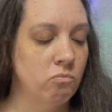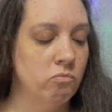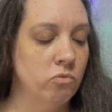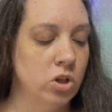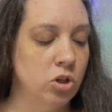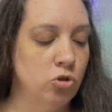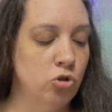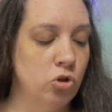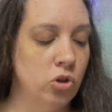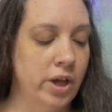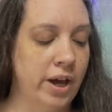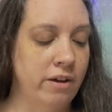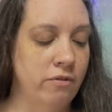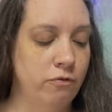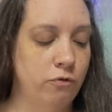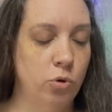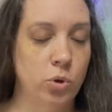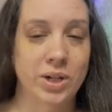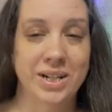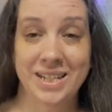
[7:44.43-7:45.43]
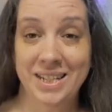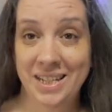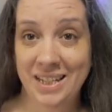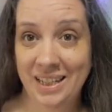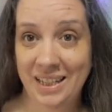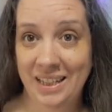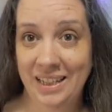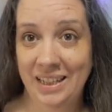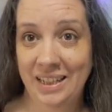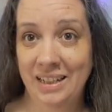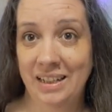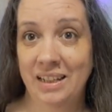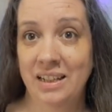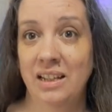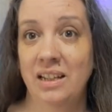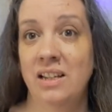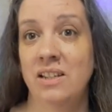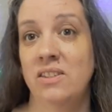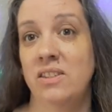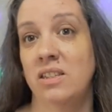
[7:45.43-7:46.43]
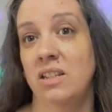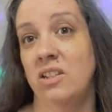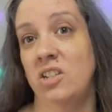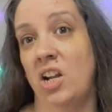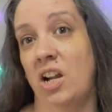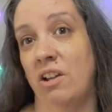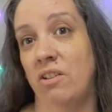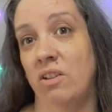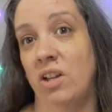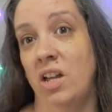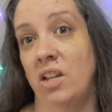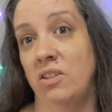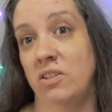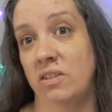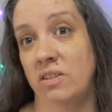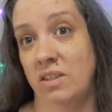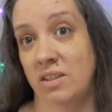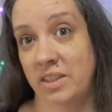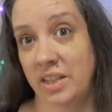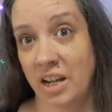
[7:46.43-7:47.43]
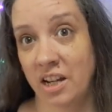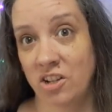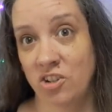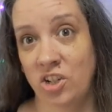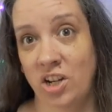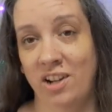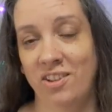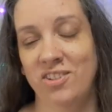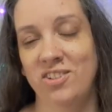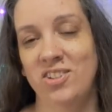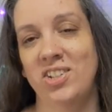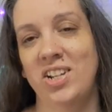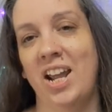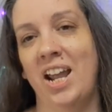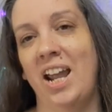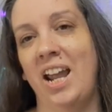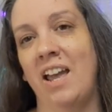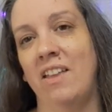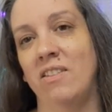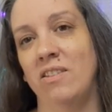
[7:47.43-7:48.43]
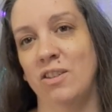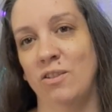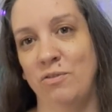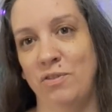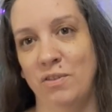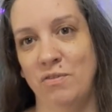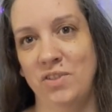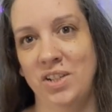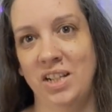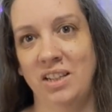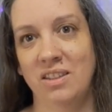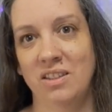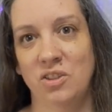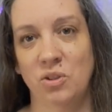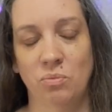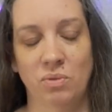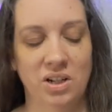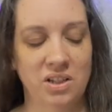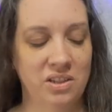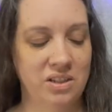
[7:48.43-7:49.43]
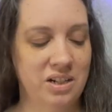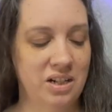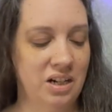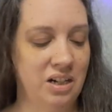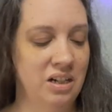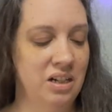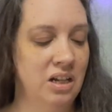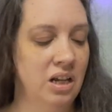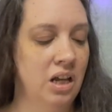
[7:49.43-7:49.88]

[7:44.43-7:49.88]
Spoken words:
July 14 is the challenge. It's the second challenge day, and then the 15th is a rest day.